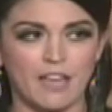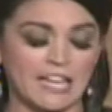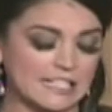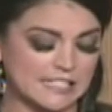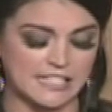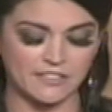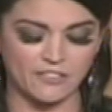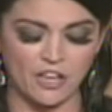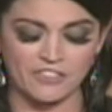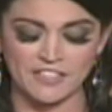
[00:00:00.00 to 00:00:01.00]
I guess he
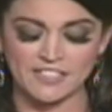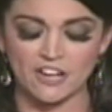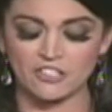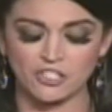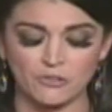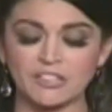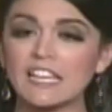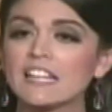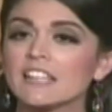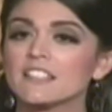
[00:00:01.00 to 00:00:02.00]
thought that sounded too
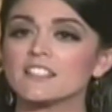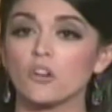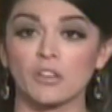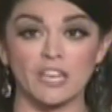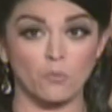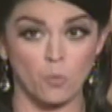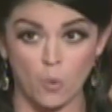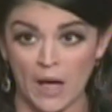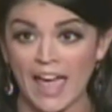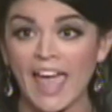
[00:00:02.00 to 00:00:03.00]
elitist, so he
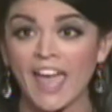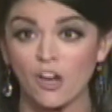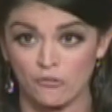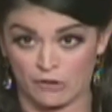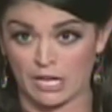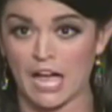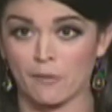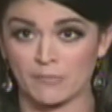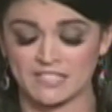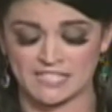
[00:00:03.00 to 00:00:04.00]
way
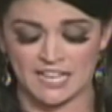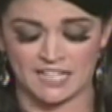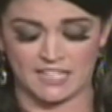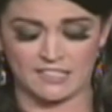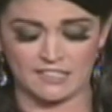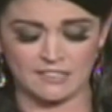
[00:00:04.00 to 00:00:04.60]
overcompensated.